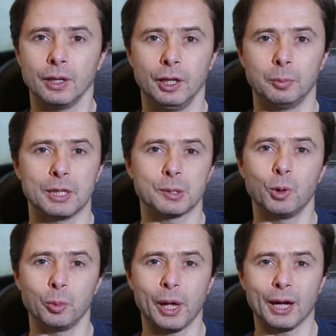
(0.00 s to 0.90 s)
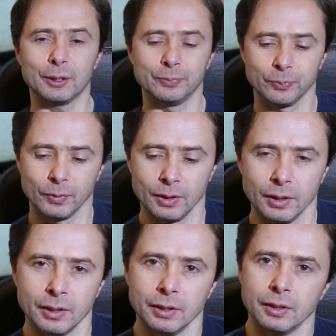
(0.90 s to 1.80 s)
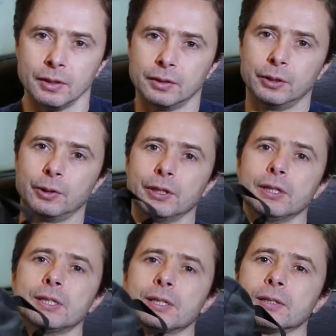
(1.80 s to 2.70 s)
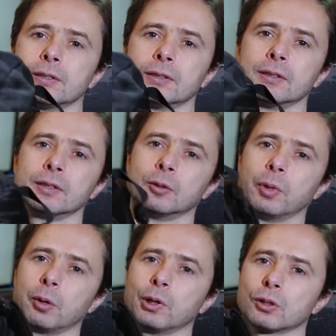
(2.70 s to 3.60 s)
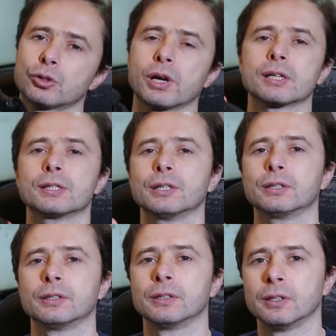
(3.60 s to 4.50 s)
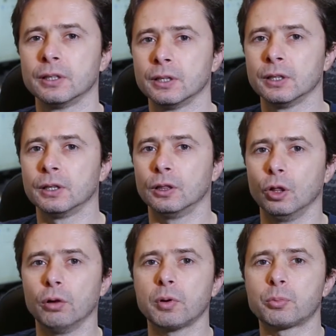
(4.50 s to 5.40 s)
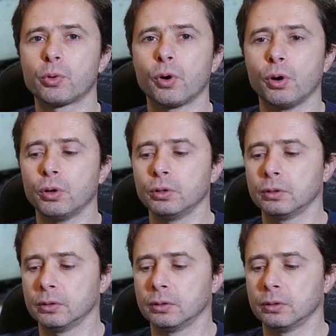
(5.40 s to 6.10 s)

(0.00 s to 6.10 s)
in my small bag. There it is, my well-trusted lowepro